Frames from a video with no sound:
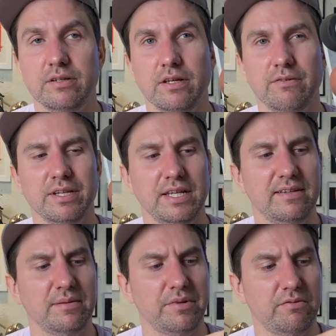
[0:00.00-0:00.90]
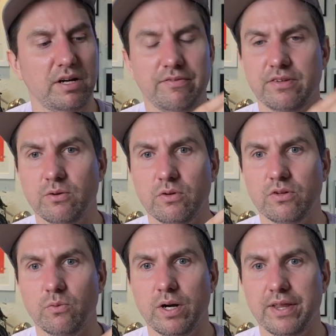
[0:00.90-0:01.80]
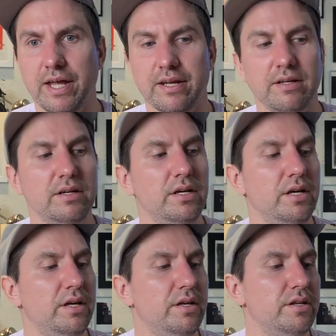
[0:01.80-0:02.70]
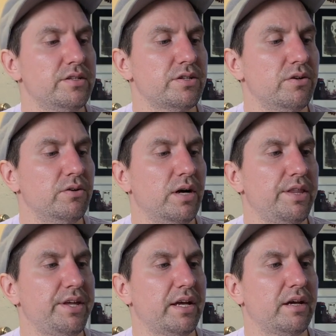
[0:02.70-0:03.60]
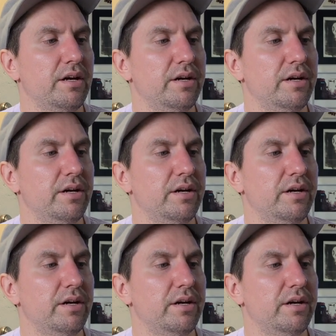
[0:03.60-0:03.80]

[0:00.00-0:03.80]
You really need something rough to wear that in. So I think